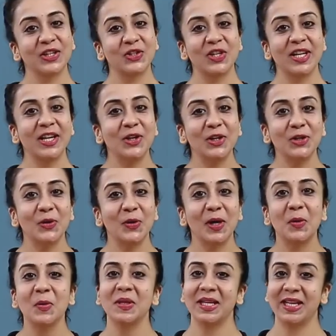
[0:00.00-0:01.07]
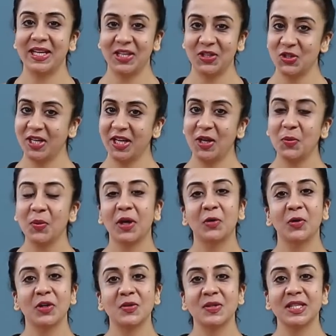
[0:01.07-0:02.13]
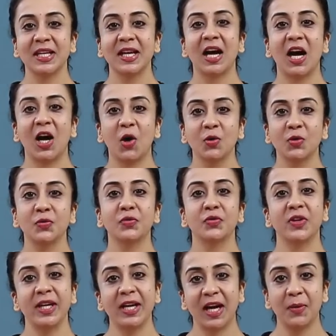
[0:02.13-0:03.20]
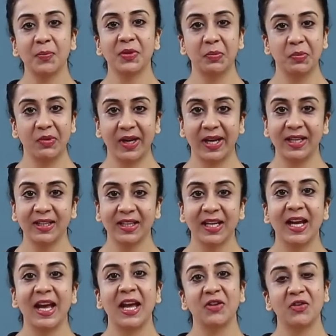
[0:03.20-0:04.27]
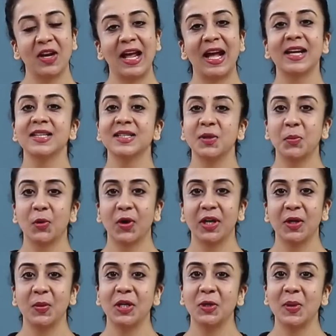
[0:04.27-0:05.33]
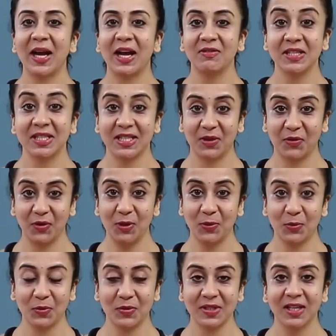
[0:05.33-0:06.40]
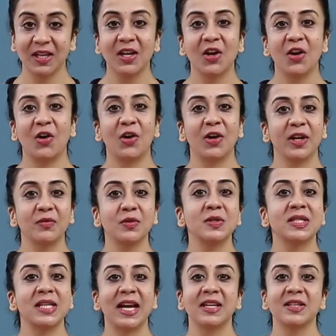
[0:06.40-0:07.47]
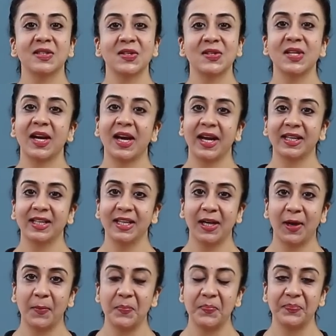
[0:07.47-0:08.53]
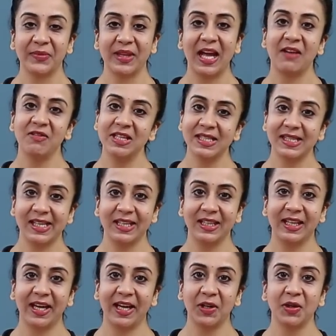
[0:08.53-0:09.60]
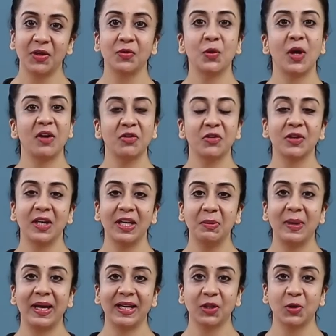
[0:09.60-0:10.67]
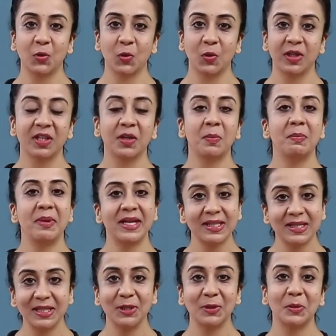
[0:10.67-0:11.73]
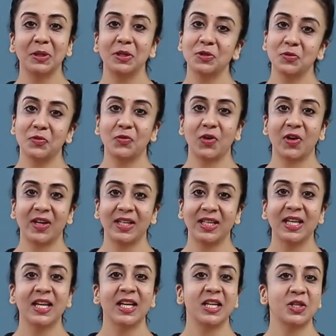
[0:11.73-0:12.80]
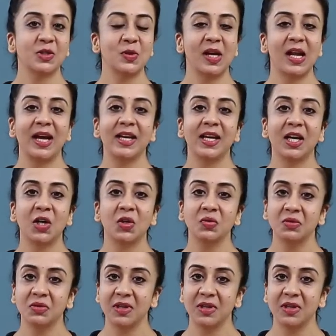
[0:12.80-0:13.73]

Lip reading: Today on Yoga with AJ, we are going to see how to free up the breath and relax the body when you have a stuffy nose or if your sinuses are acting up. Having said that, if you have a really bad cold, the best thing you can do for it is to lie down,